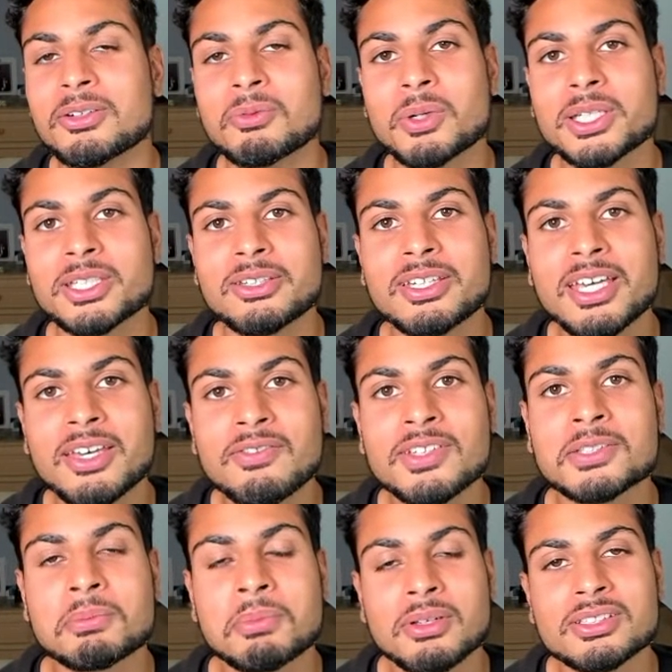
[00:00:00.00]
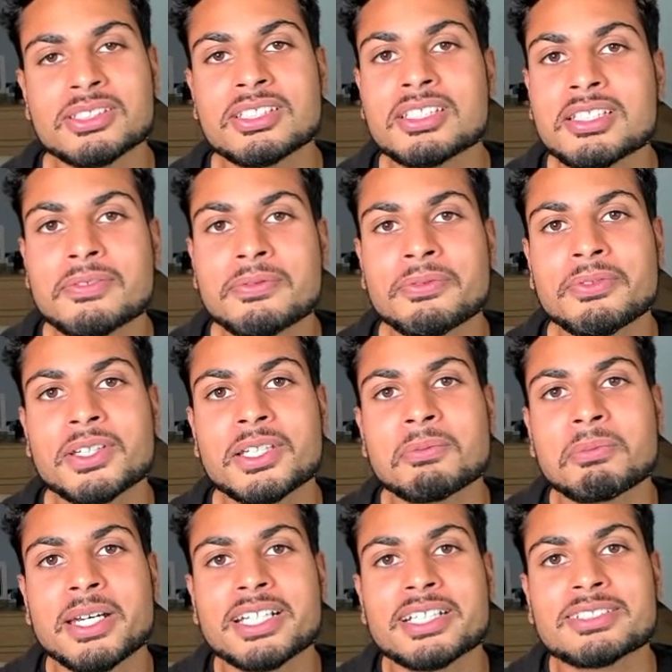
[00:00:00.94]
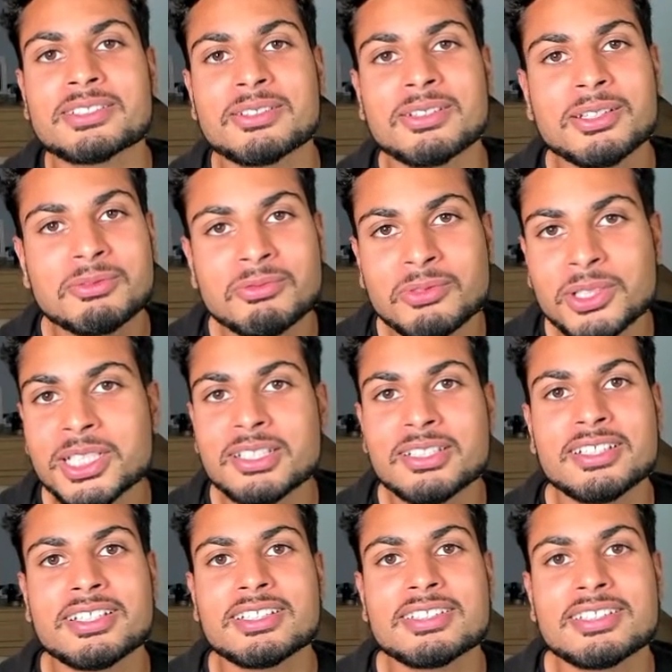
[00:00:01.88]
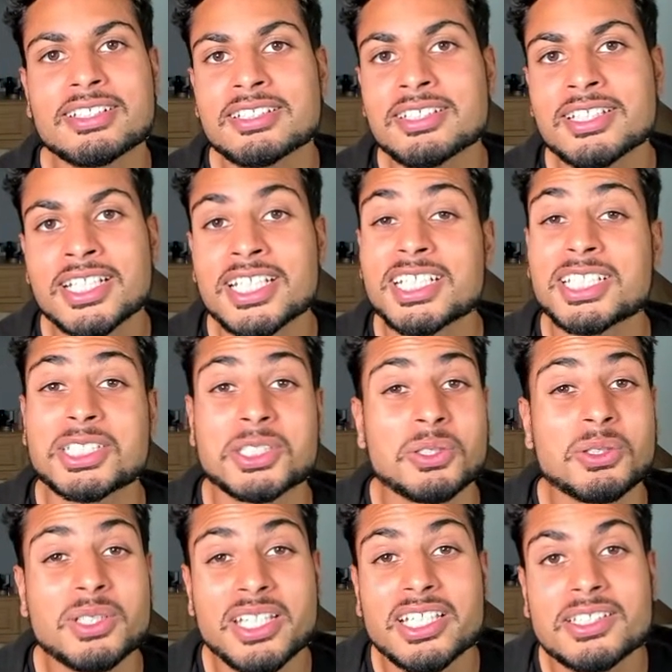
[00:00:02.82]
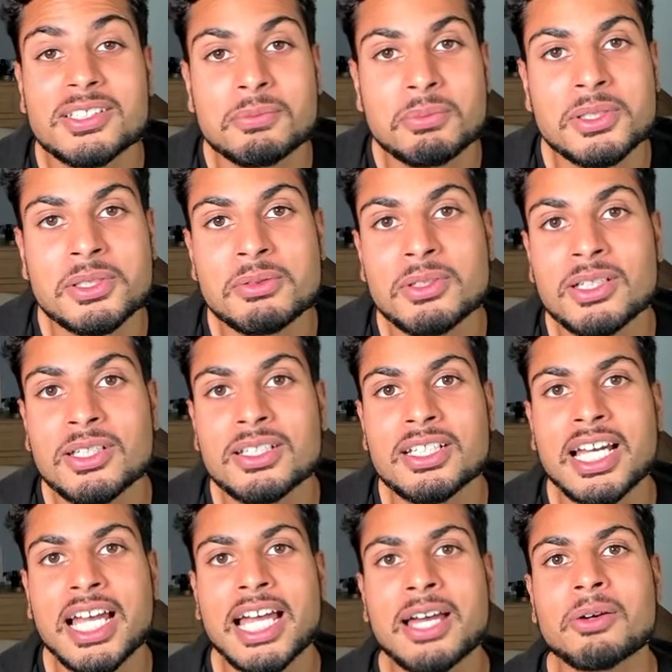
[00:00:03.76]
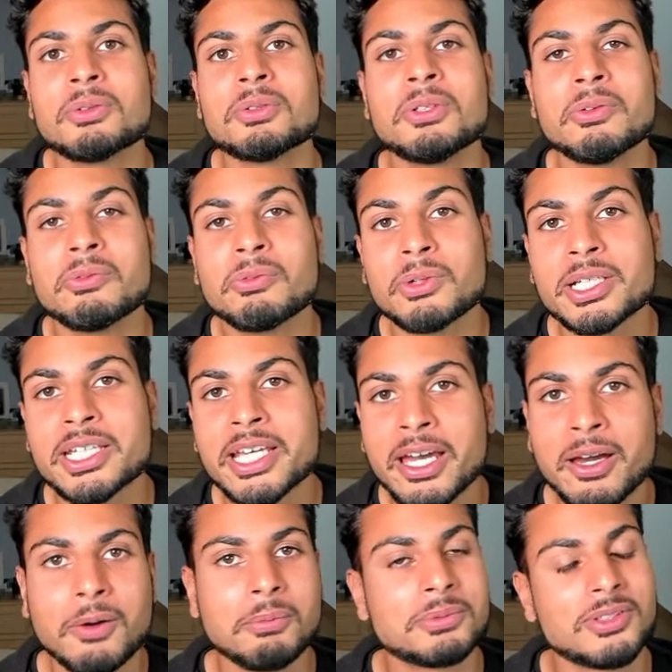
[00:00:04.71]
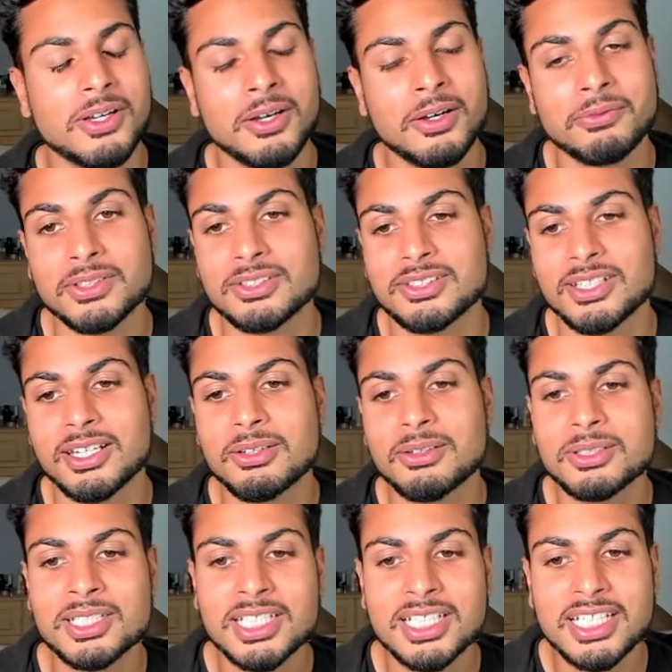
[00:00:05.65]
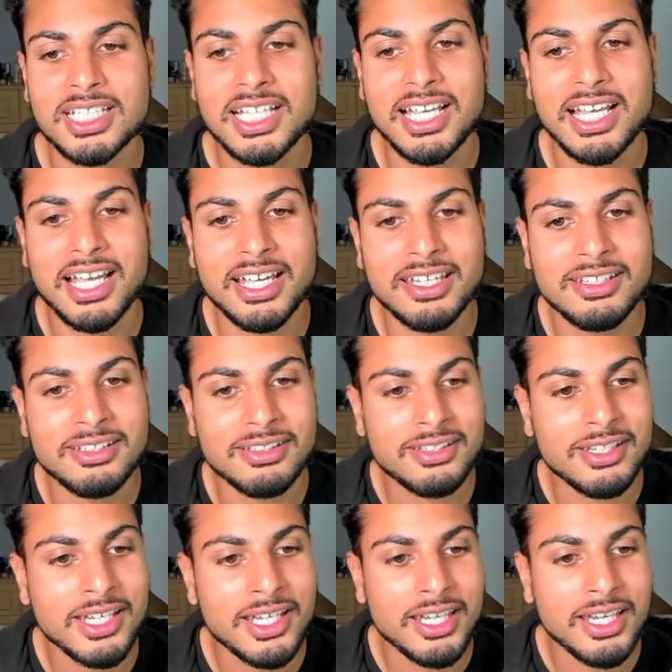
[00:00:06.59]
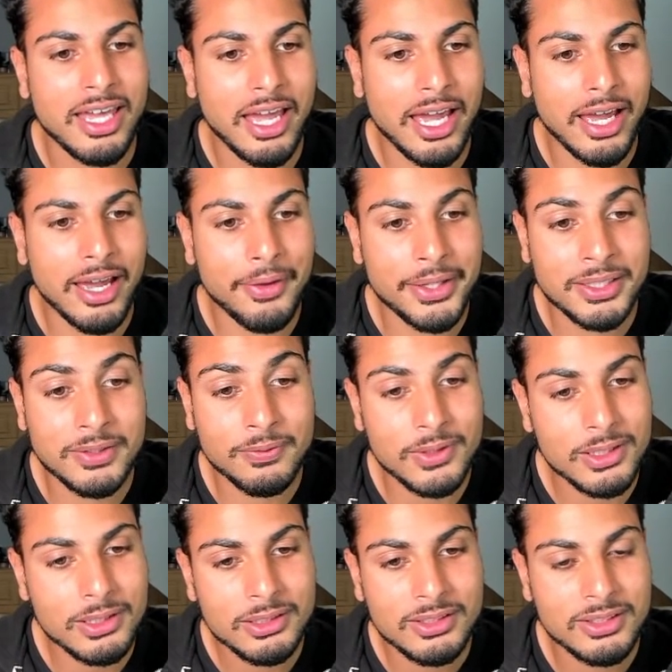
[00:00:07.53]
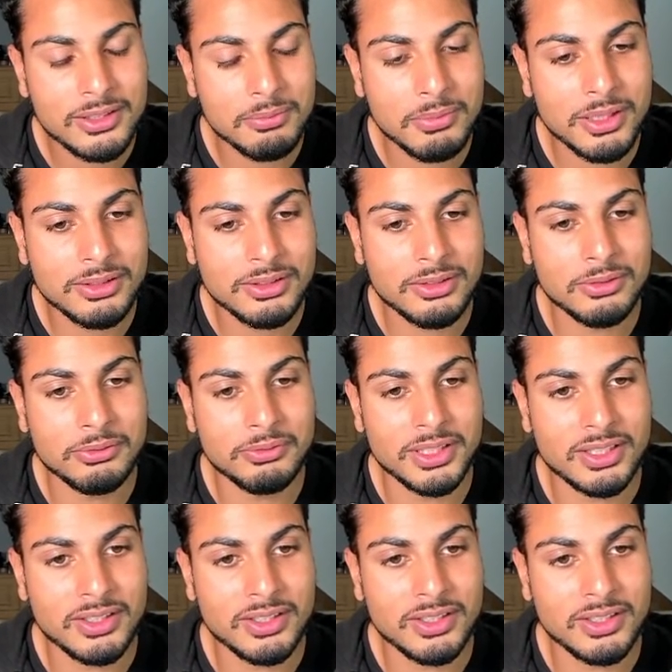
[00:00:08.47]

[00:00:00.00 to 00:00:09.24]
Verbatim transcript: when you get this positive feedback to like read this and showcase how you've really helped others out. And it's very similar to the